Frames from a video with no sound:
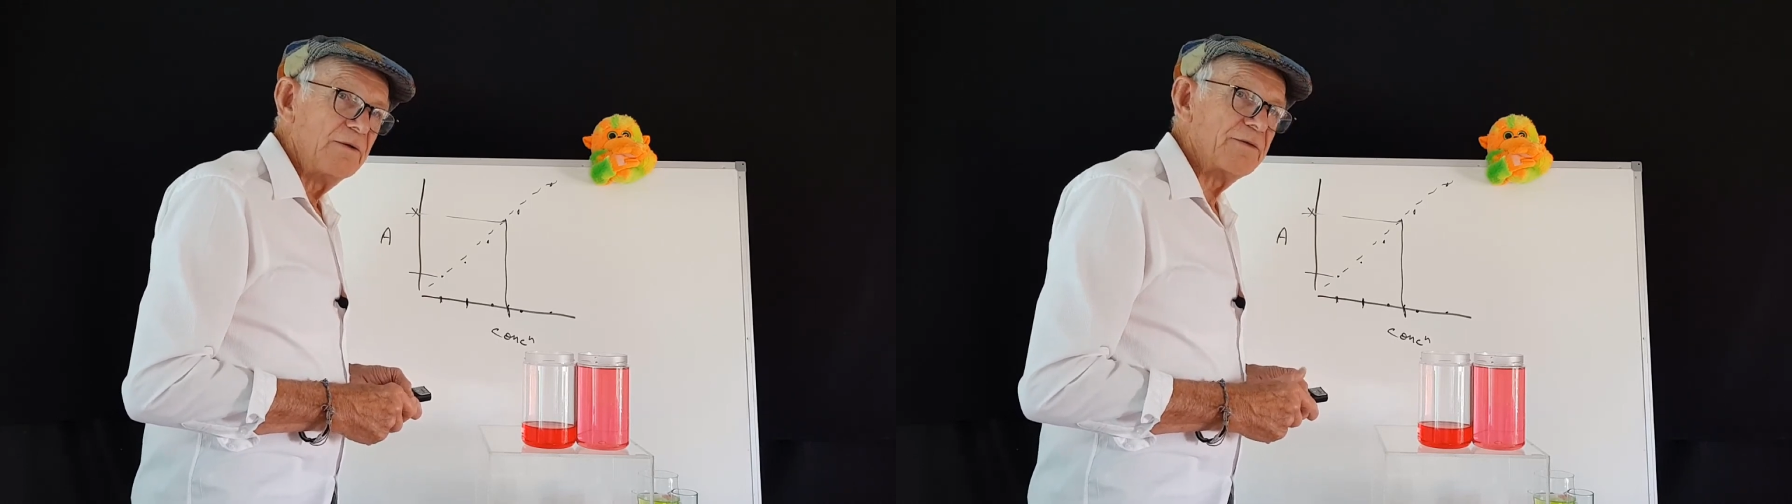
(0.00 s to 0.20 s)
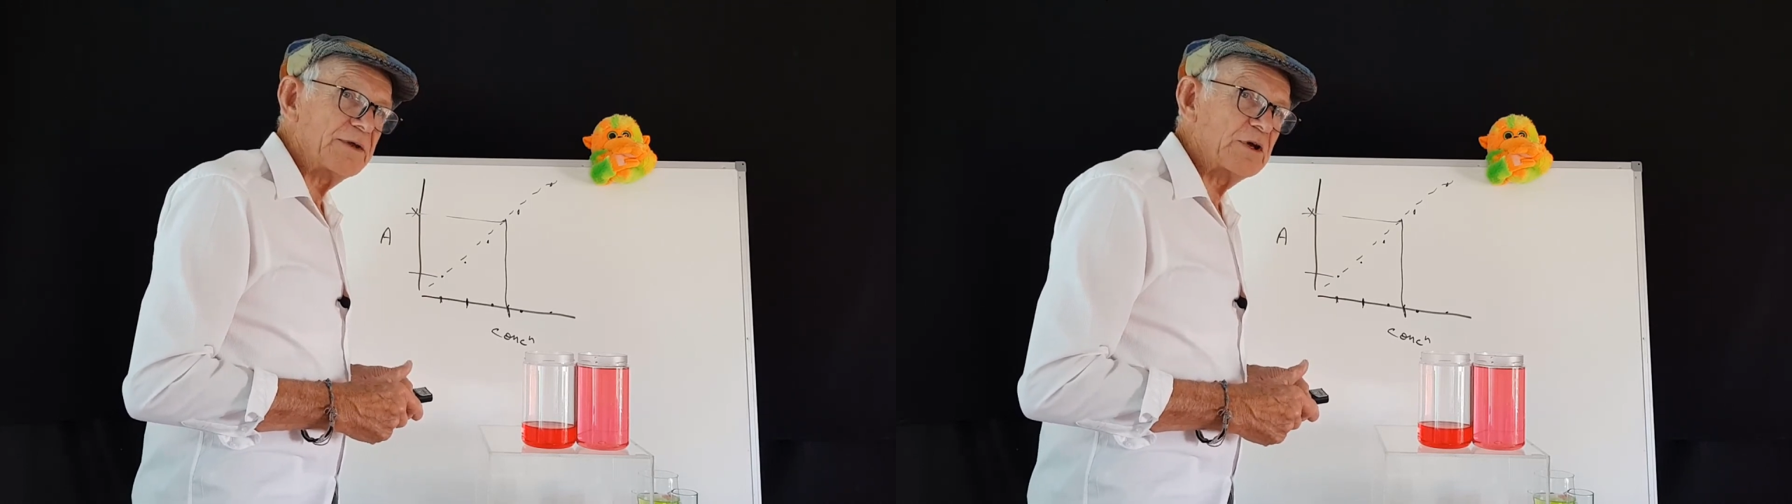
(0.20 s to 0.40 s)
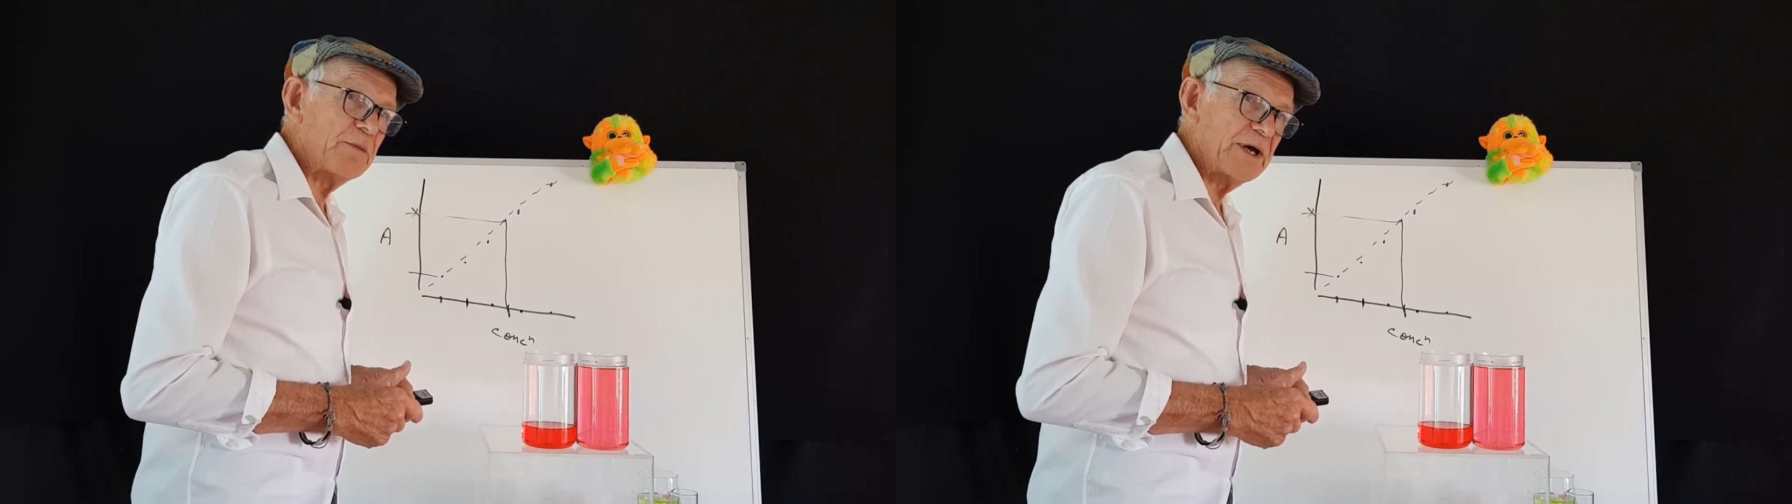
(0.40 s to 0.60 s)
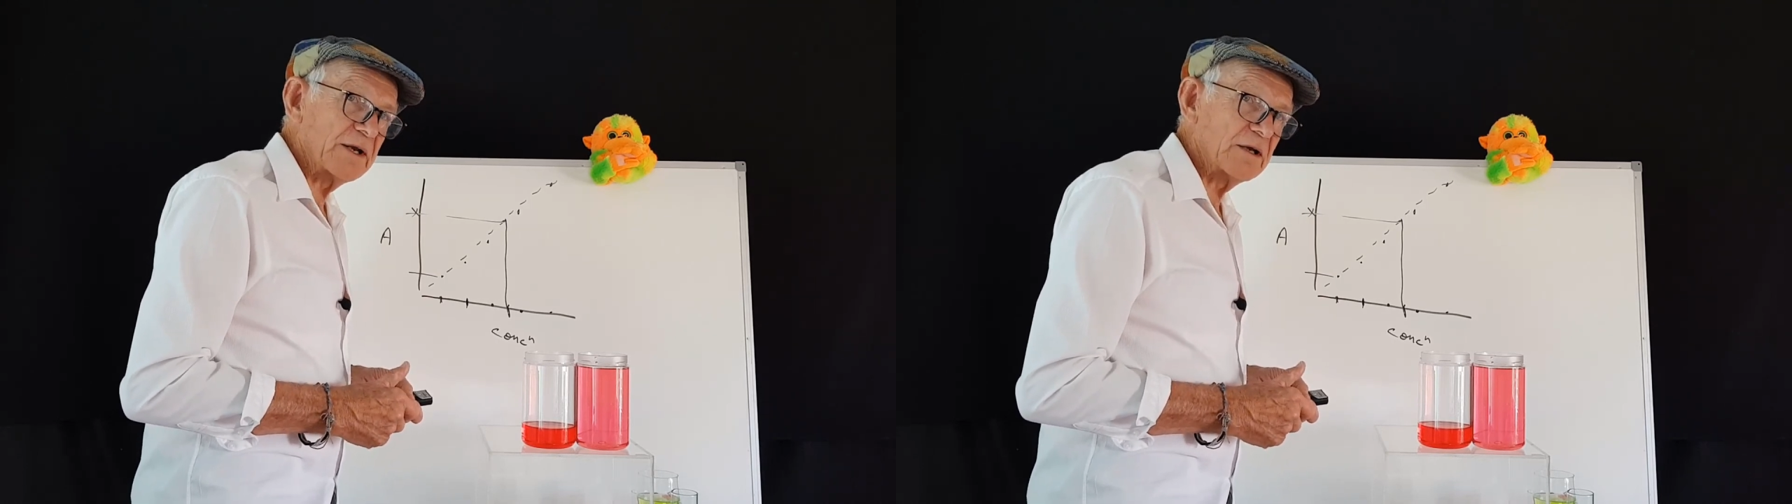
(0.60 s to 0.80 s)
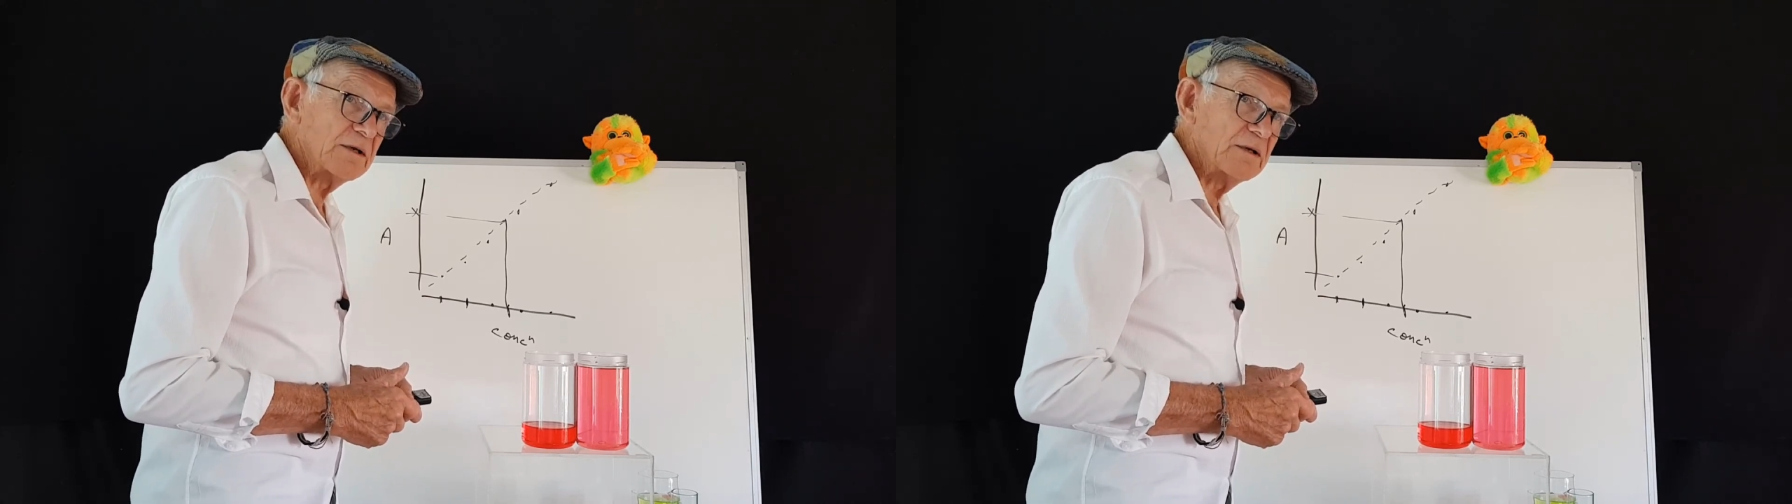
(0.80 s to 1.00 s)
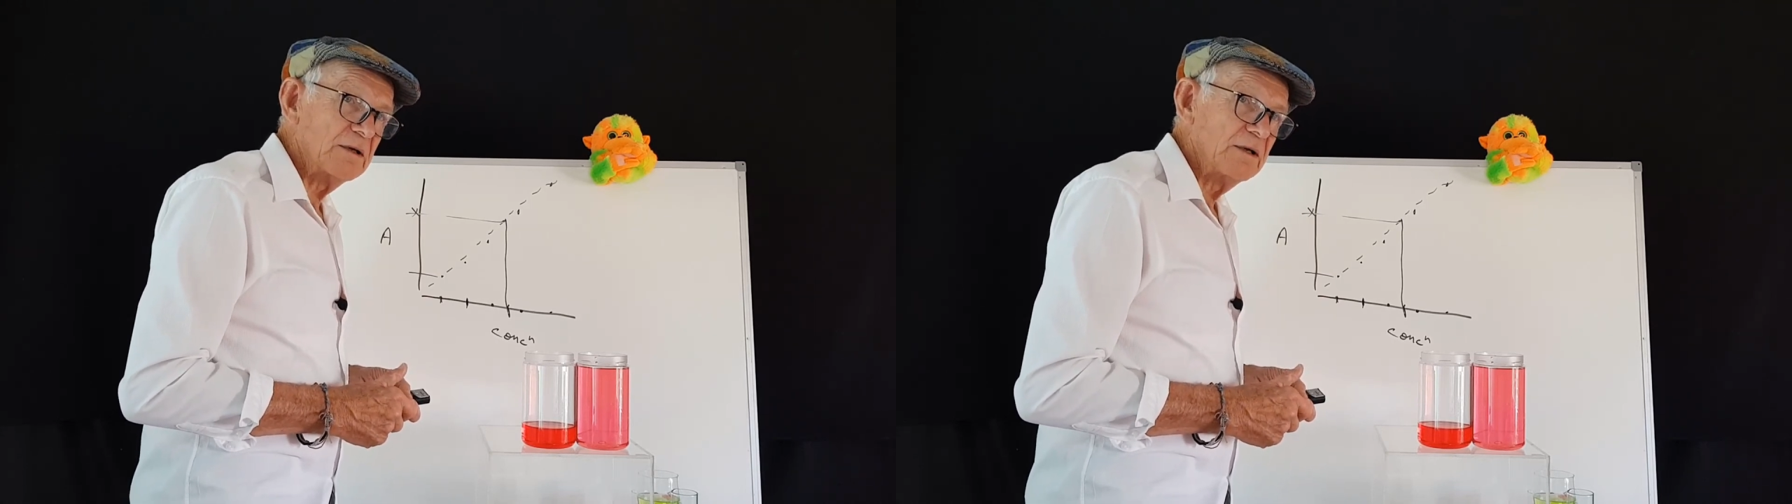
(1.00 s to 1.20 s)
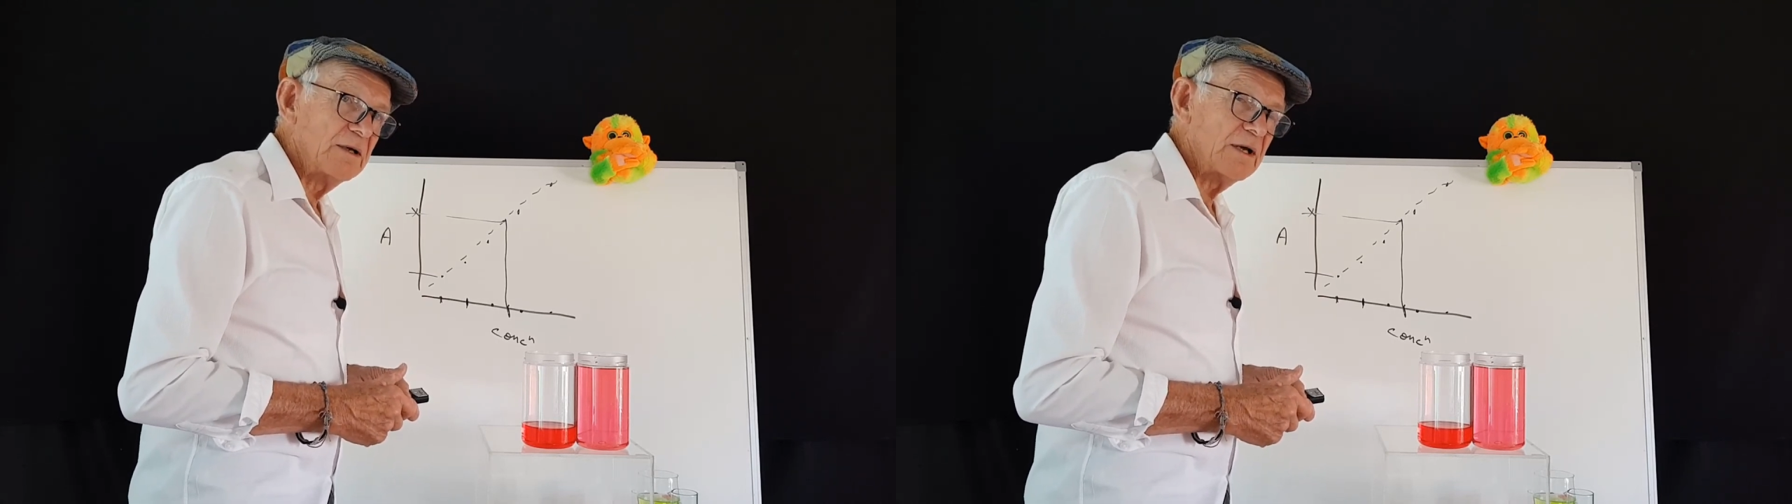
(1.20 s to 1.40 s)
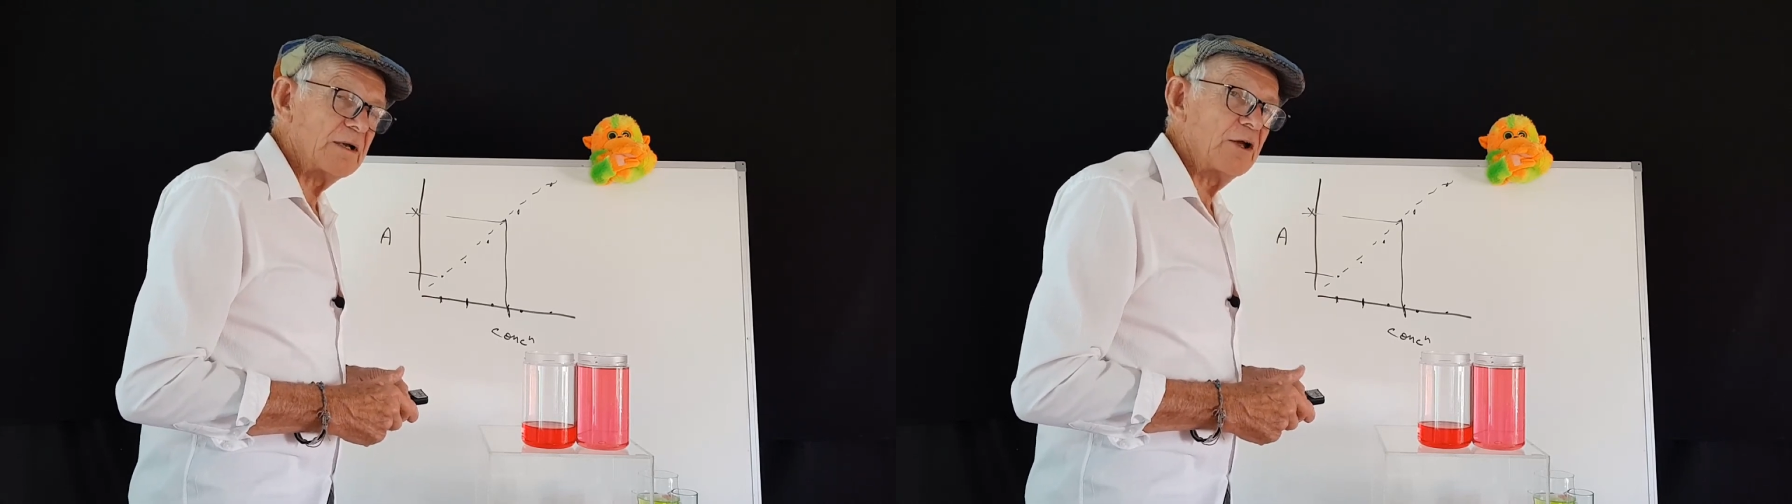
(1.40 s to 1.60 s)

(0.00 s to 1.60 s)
Think about it, and